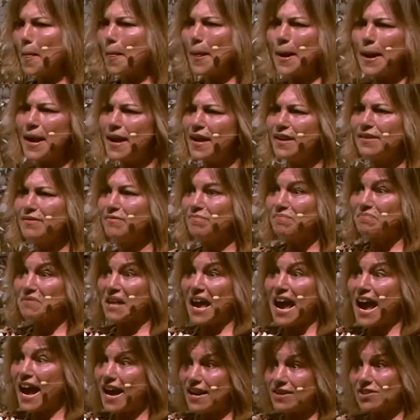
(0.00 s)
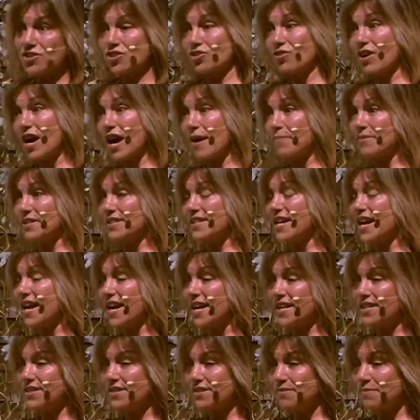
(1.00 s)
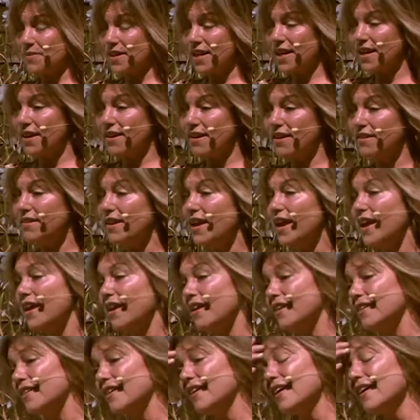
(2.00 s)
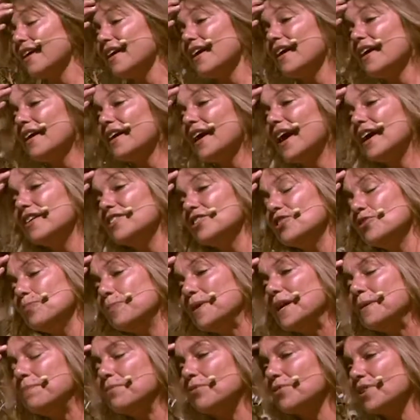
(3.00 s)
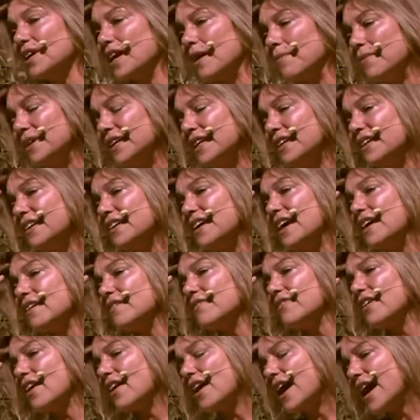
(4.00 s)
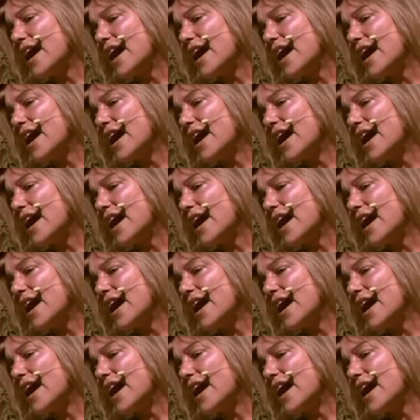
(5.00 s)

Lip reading: that traumatized me. And then I knew people were coming in and out of our